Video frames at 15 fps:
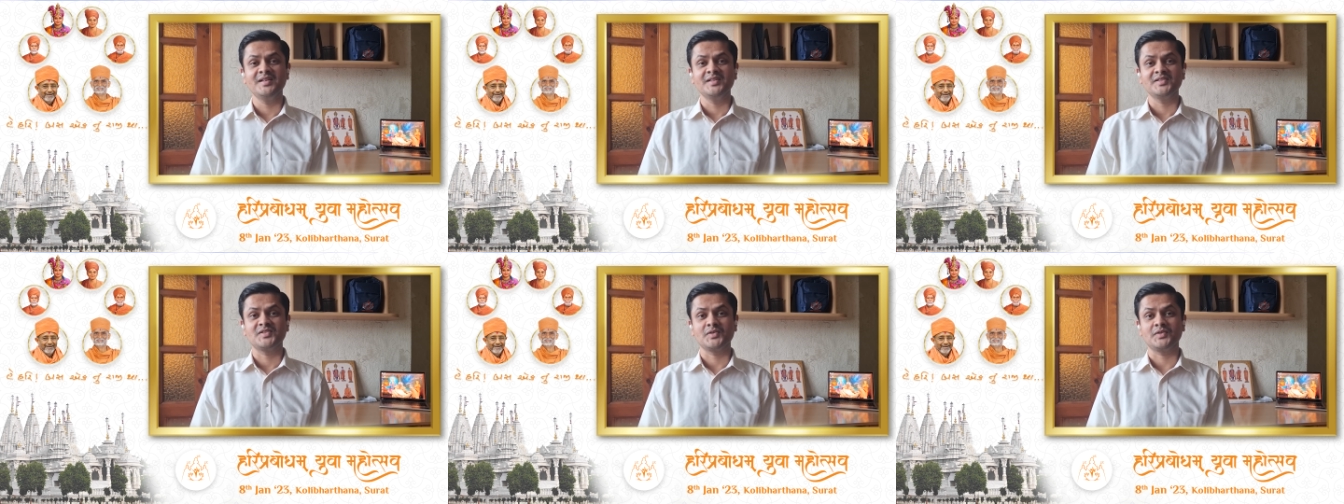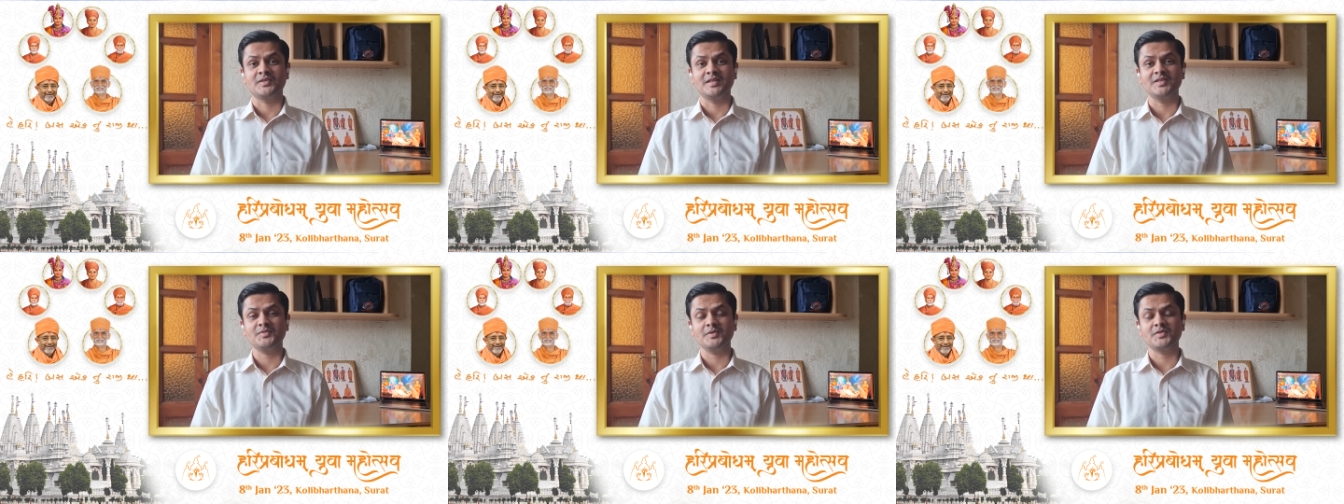So
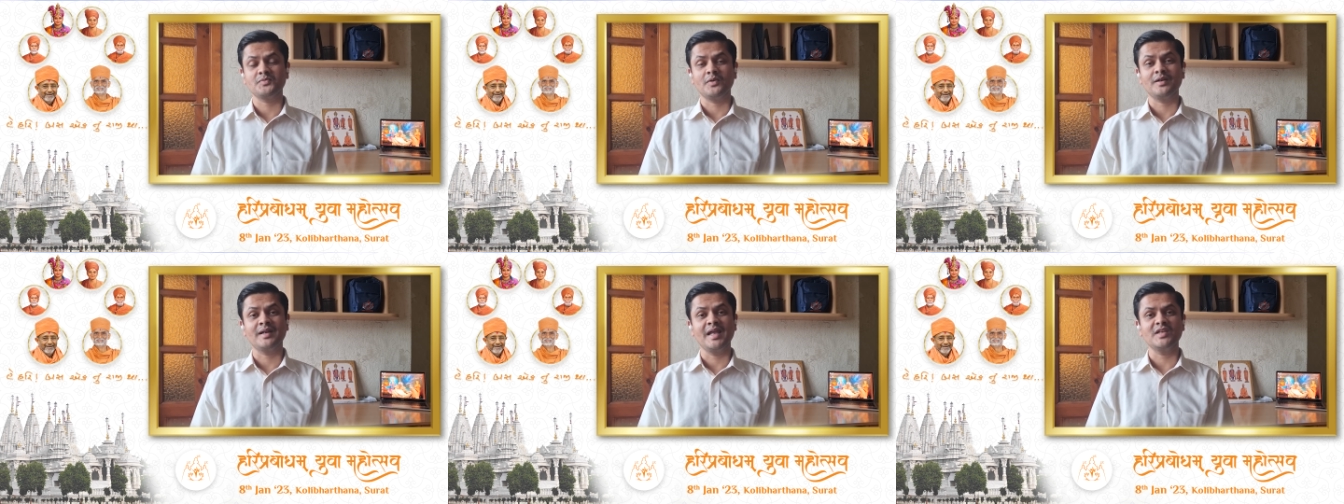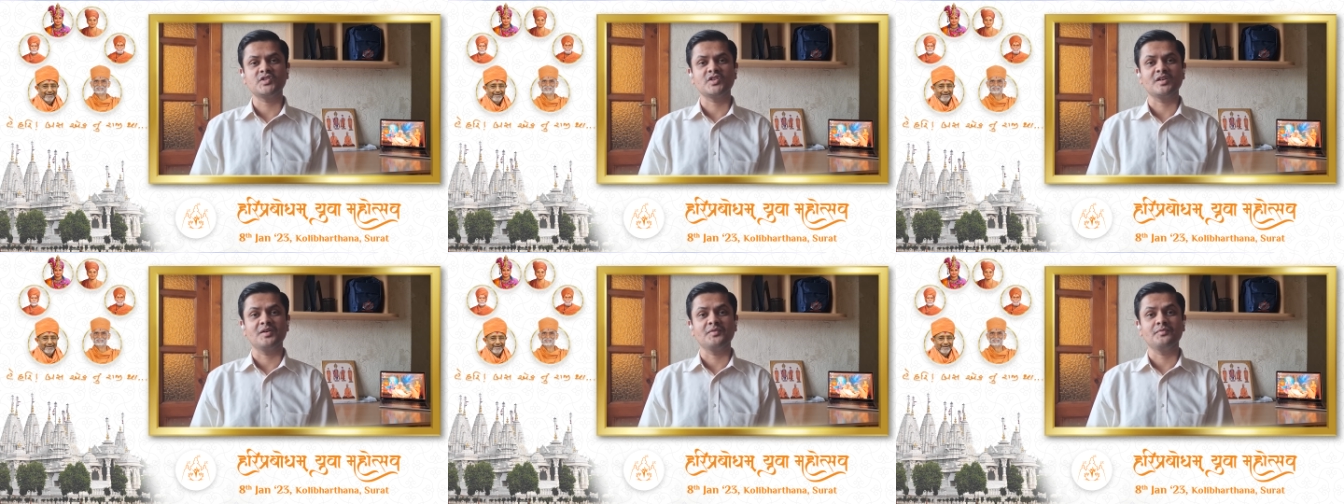this was one
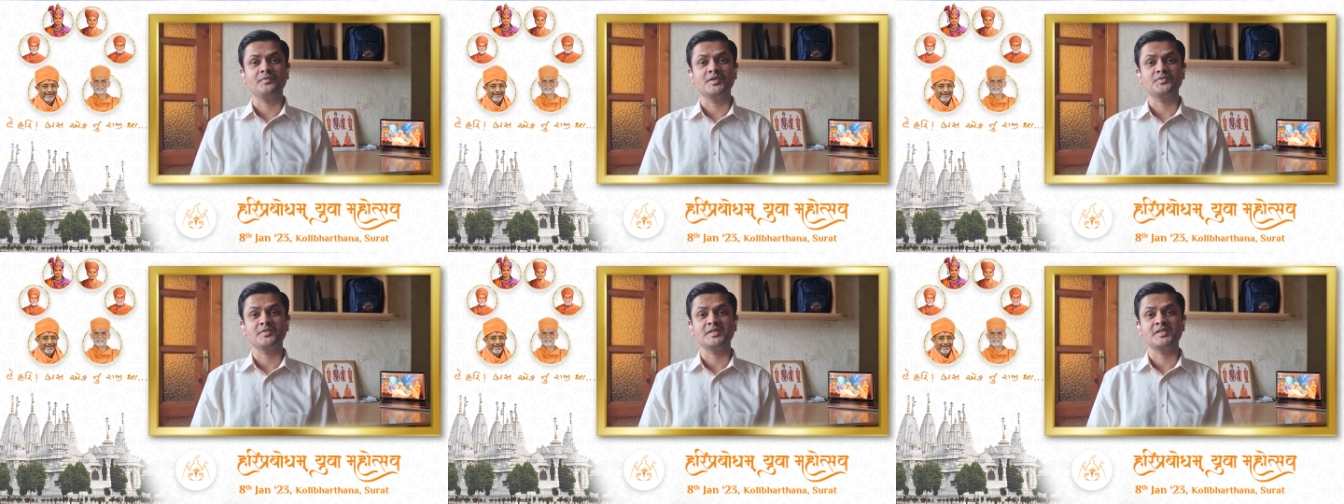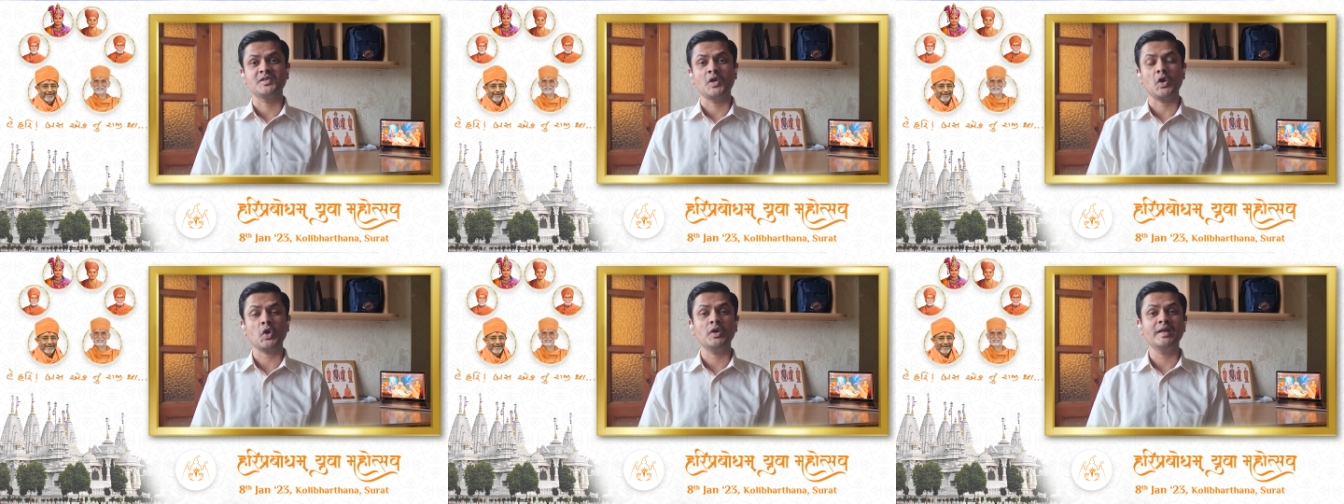nature which was
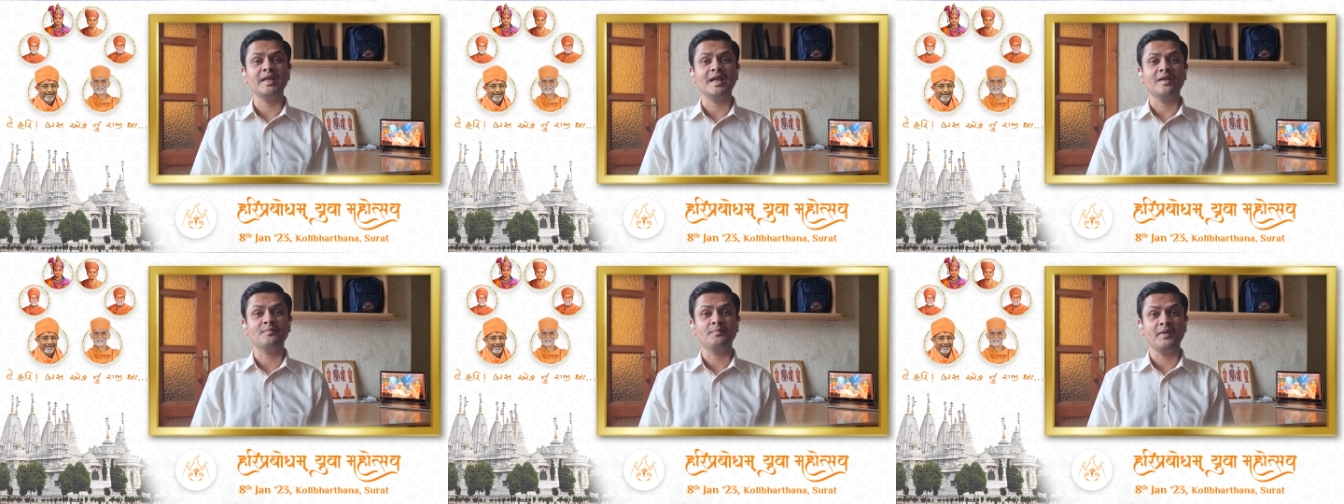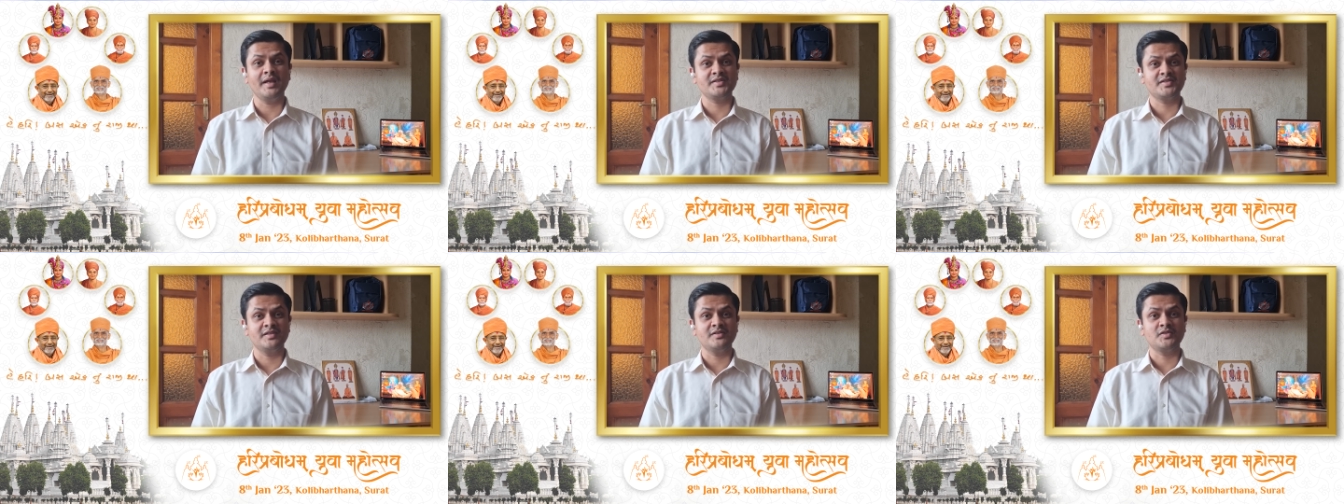not only
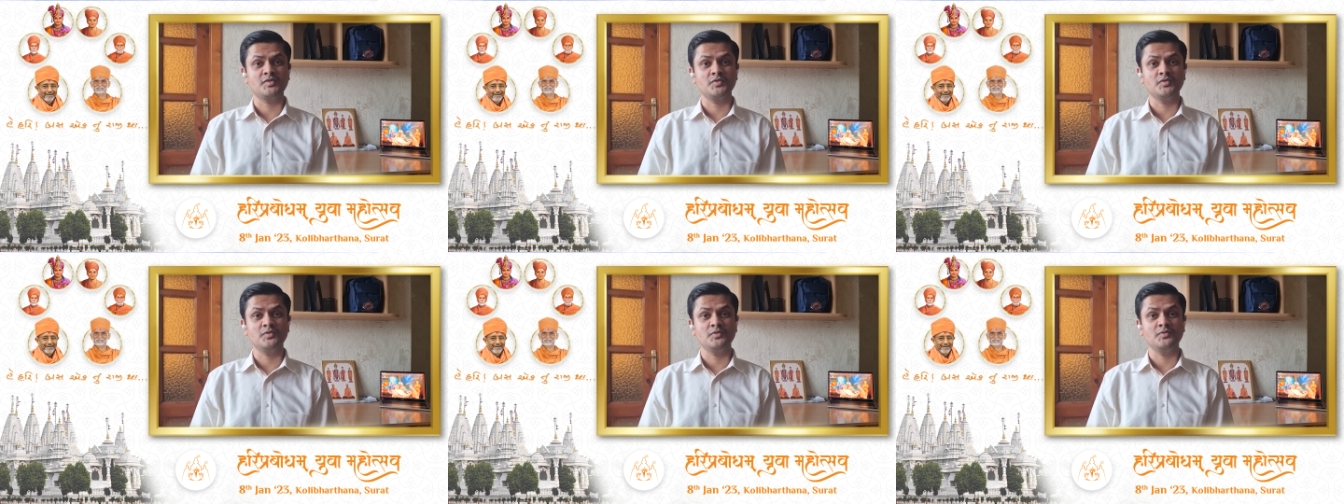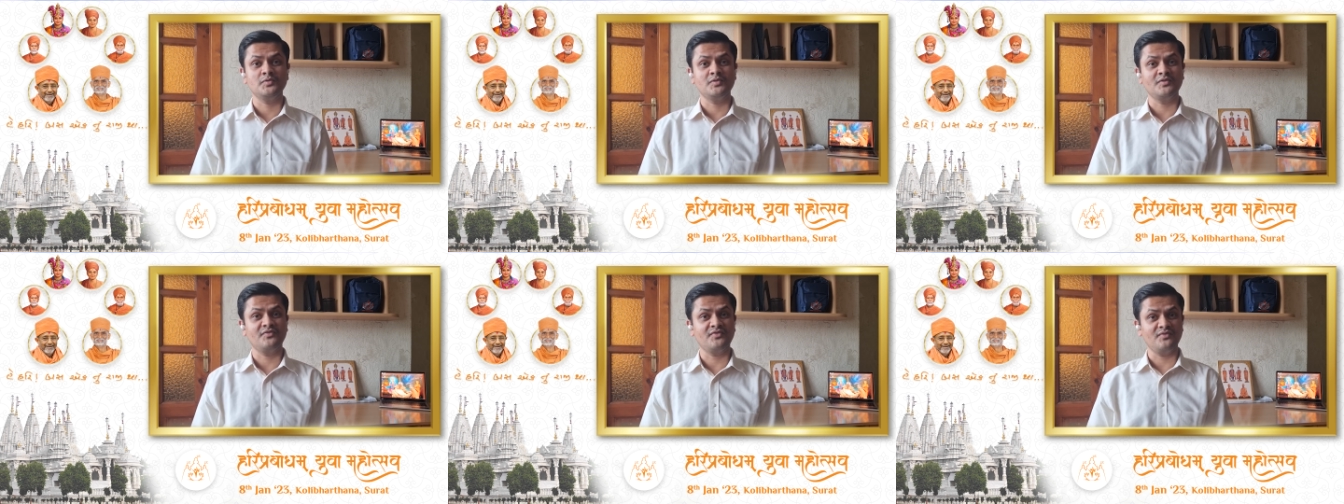unpleasant to
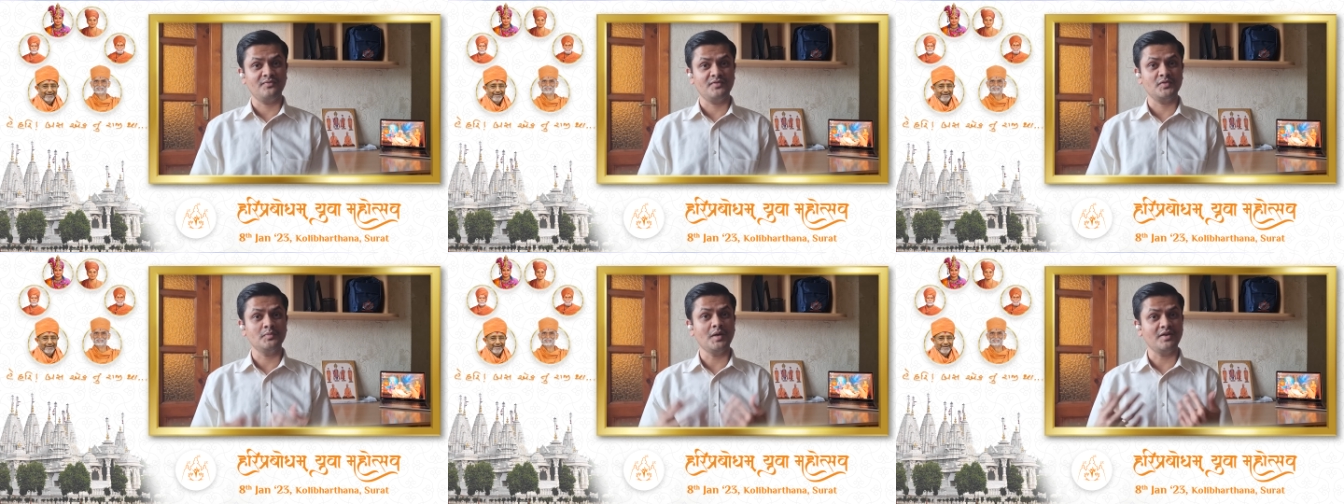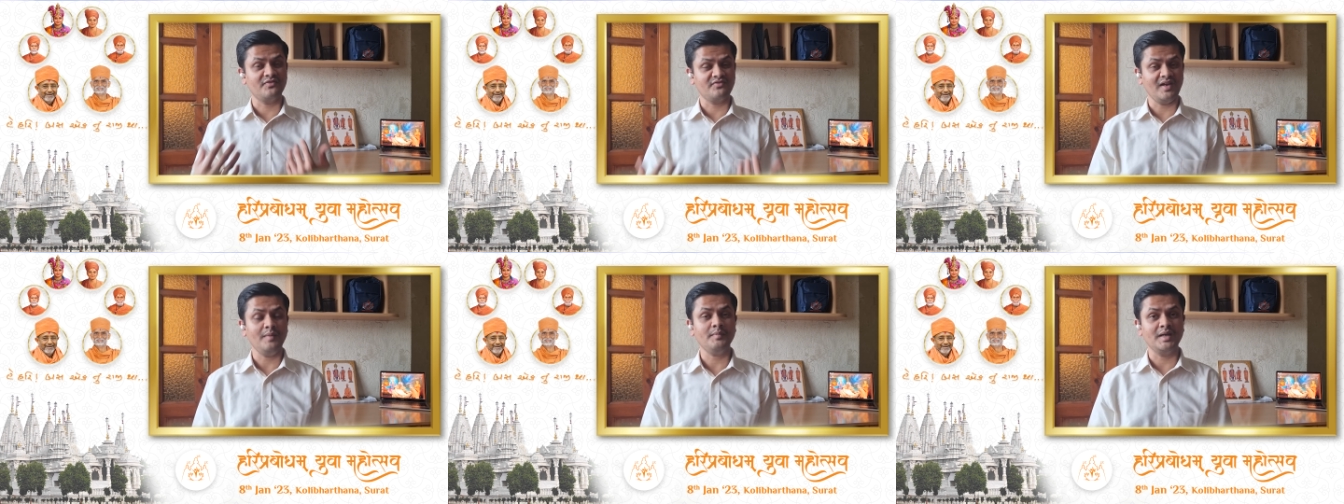to my
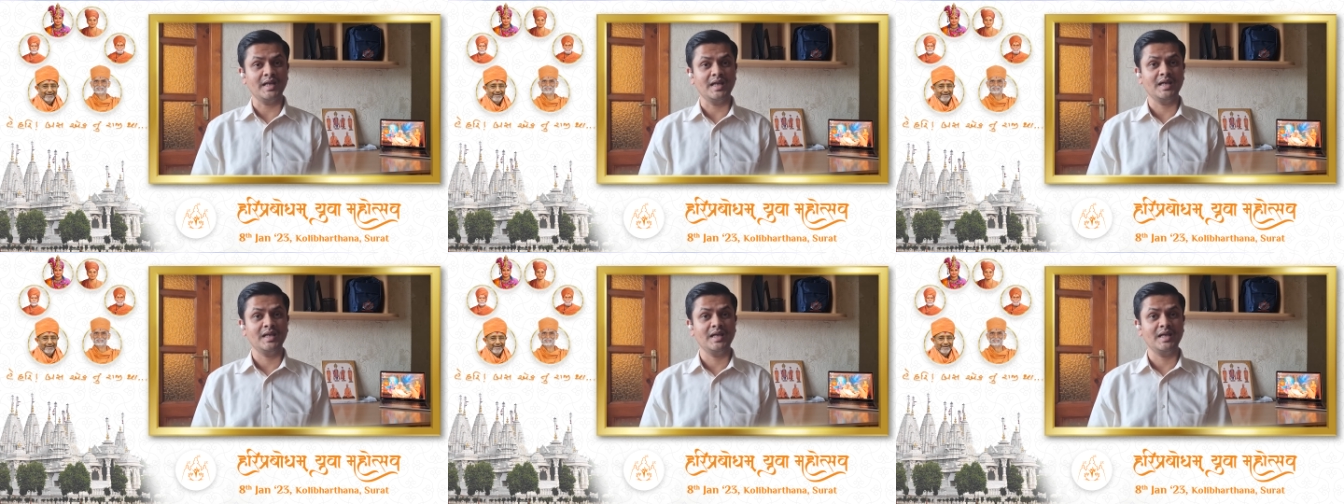family,